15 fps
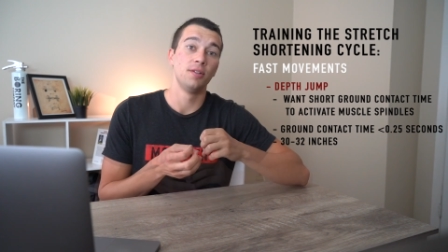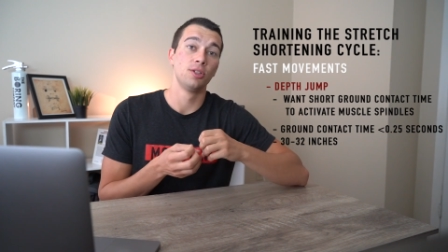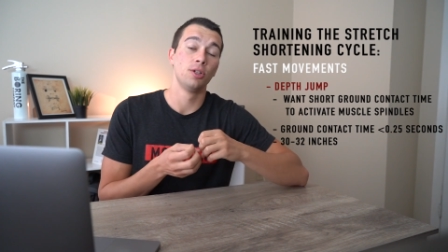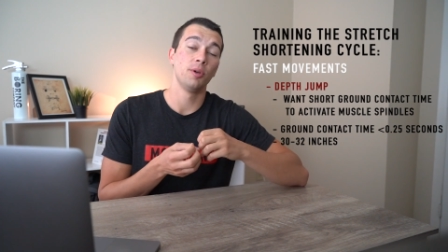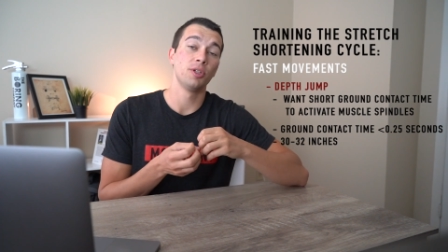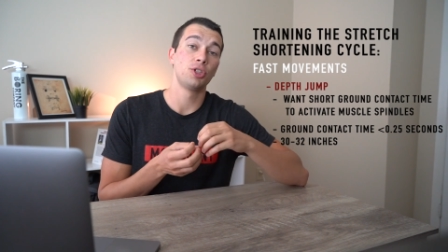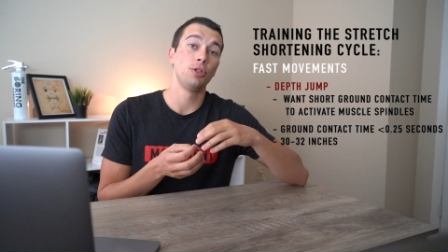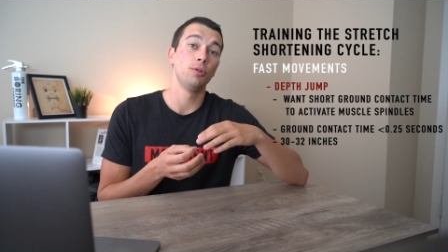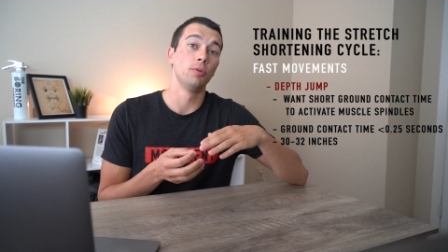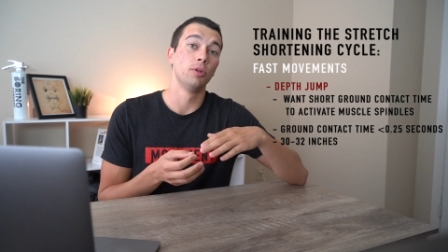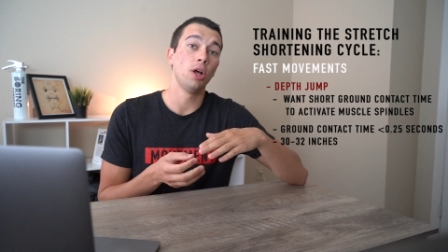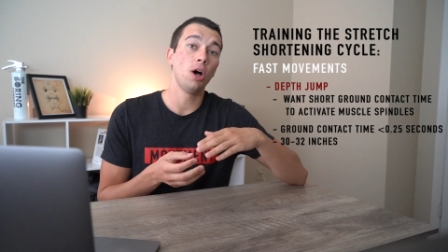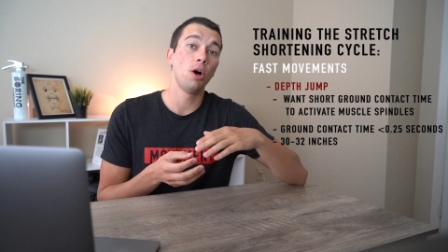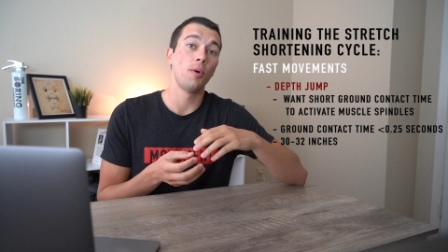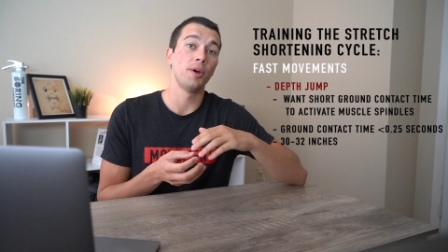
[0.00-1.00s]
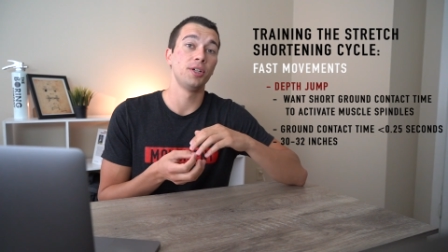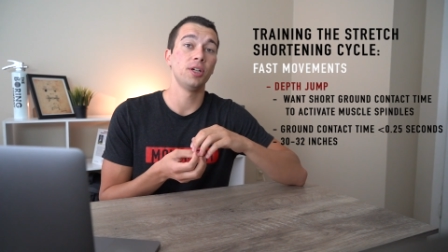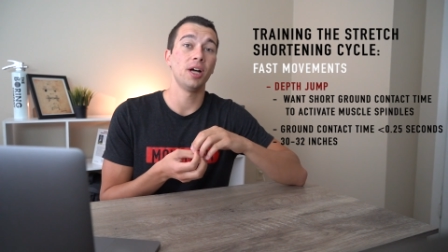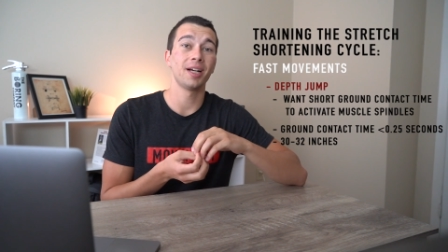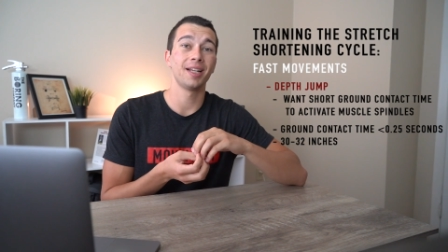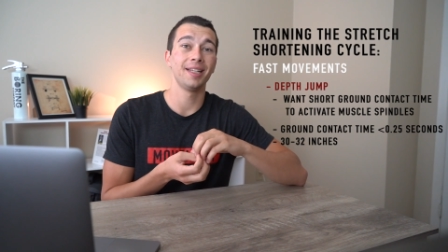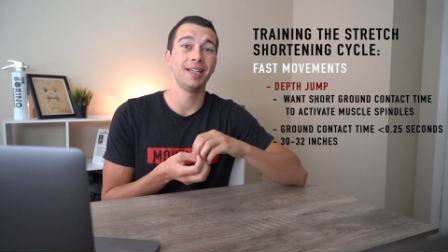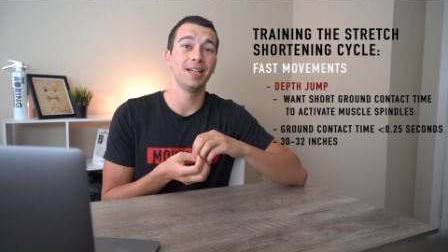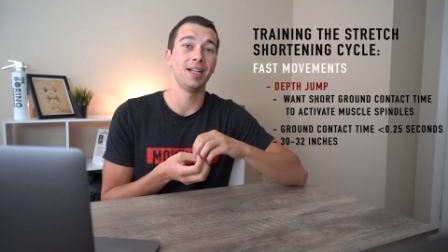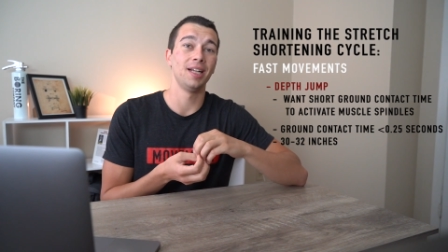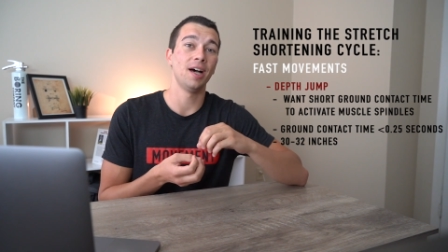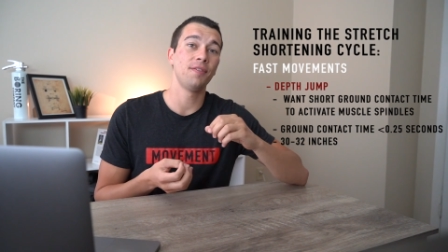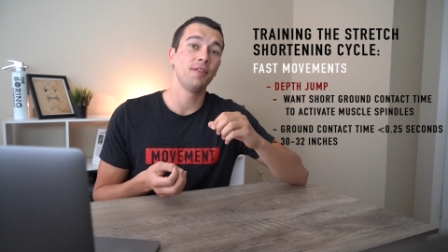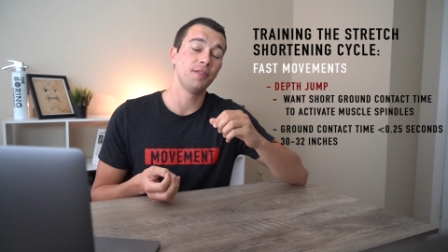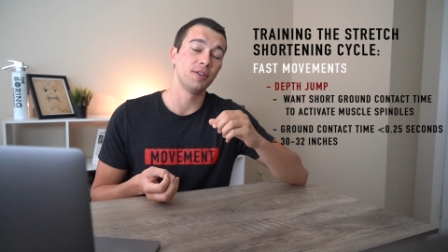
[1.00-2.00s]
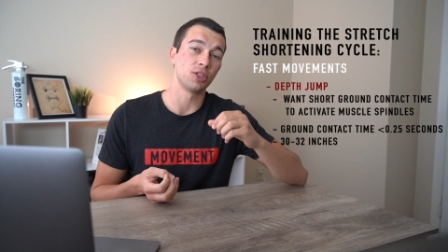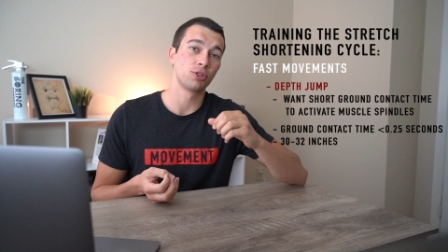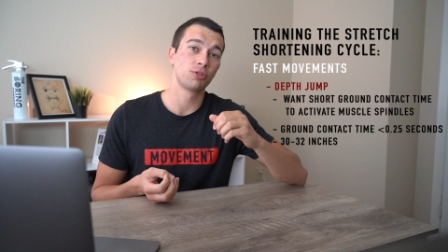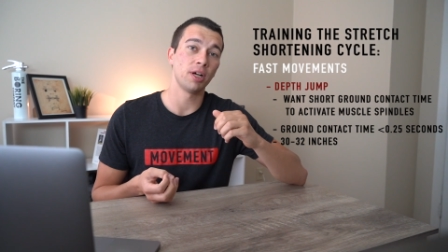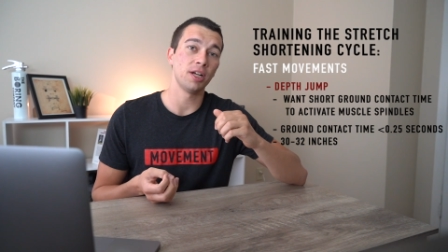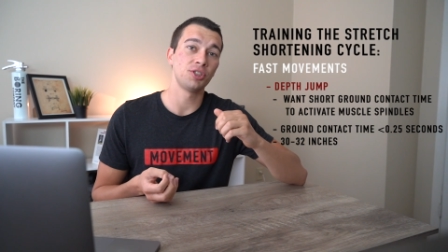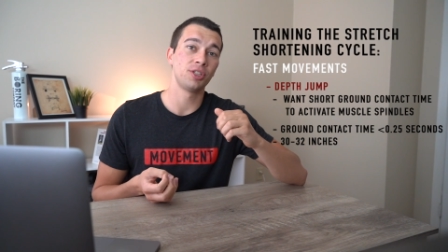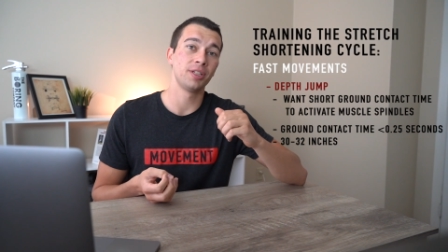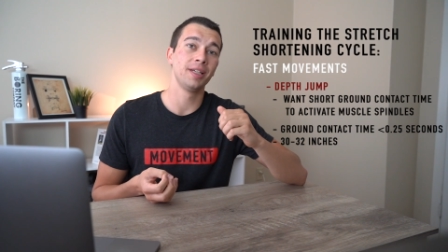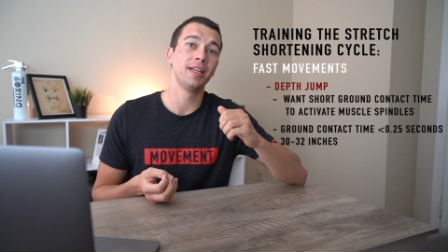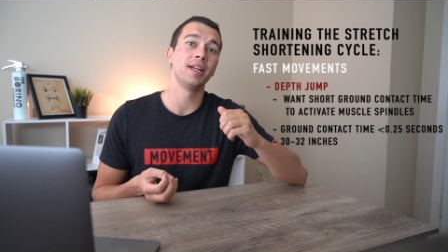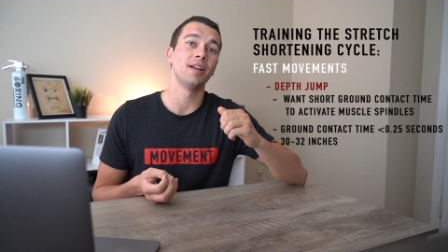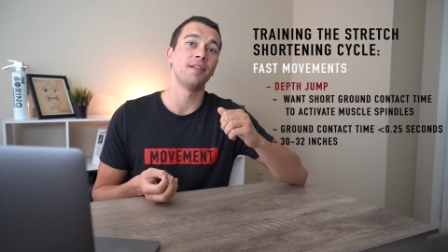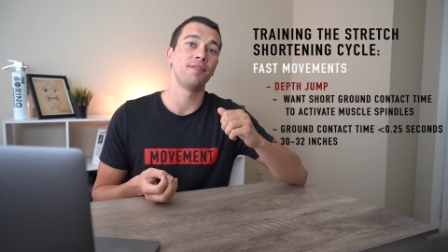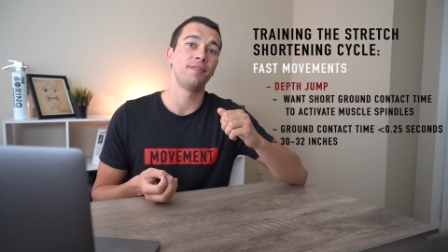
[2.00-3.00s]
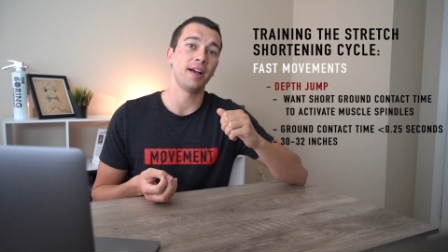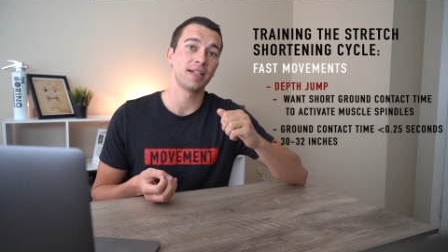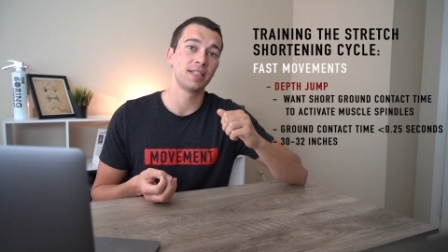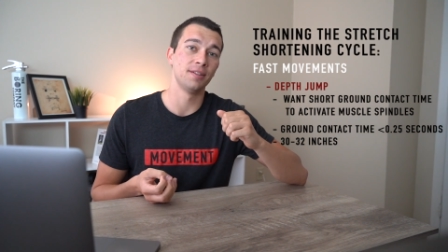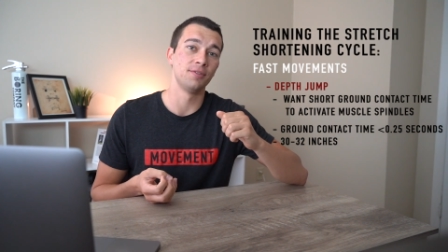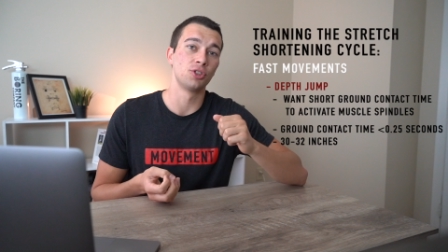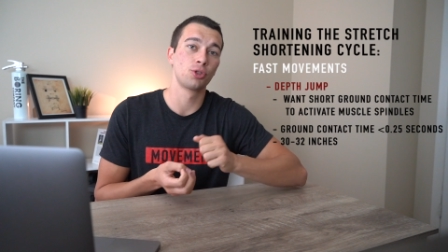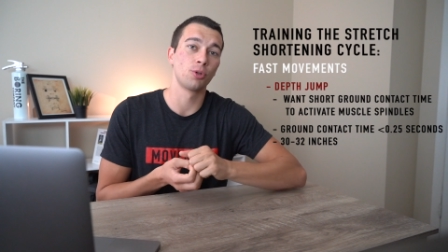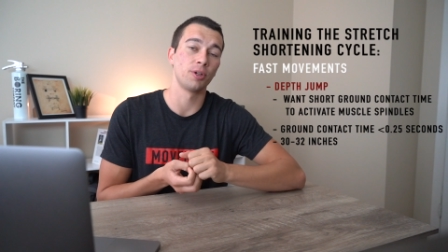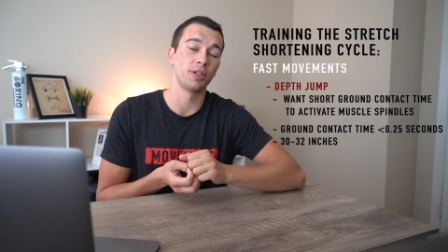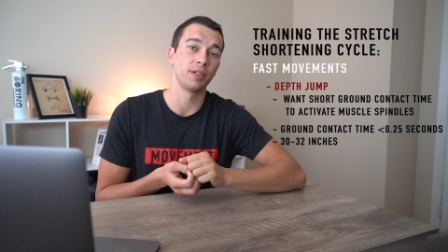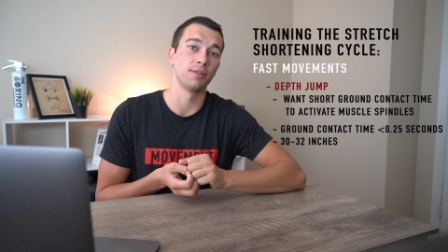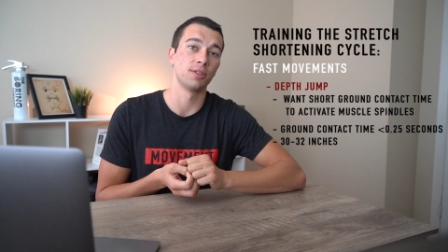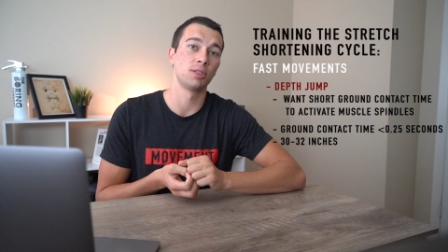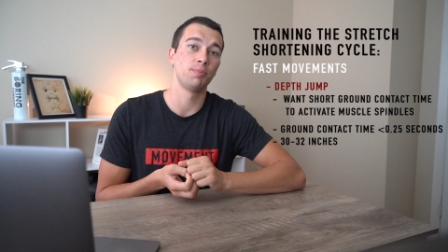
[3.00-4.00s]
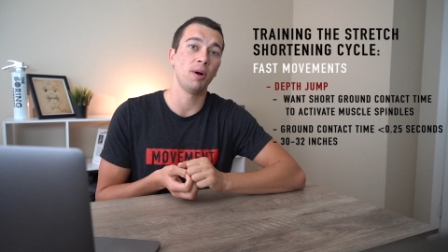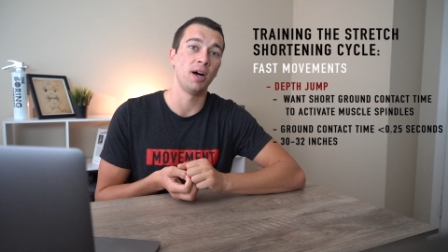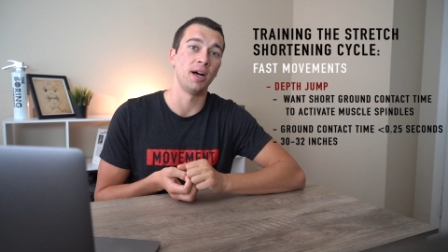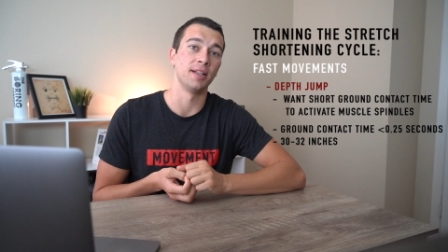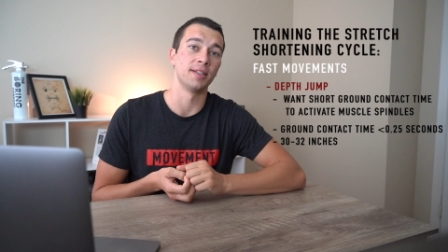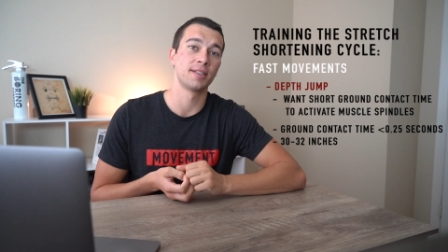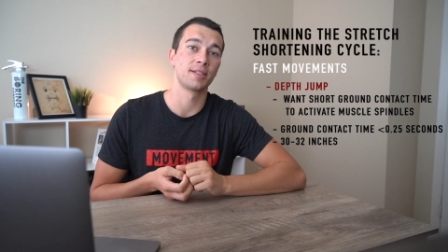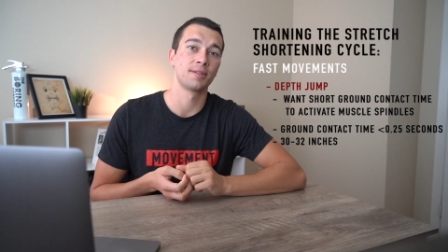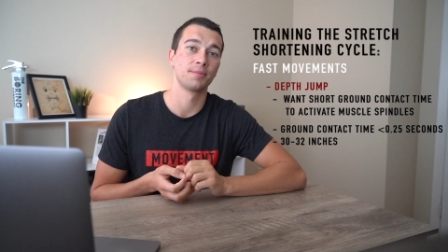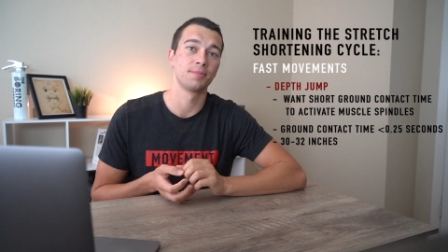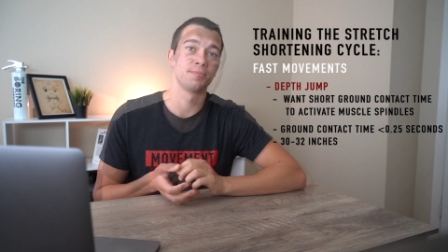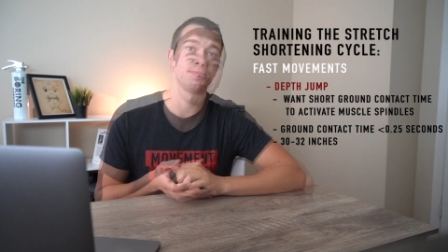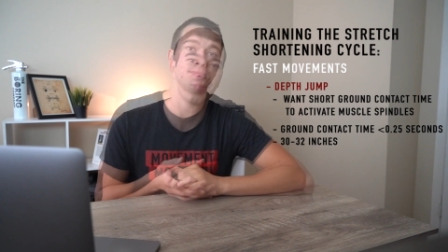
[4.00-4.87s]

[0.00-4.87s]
Going too low, and you're not going to get enough of a stretch to get an effective shortening response.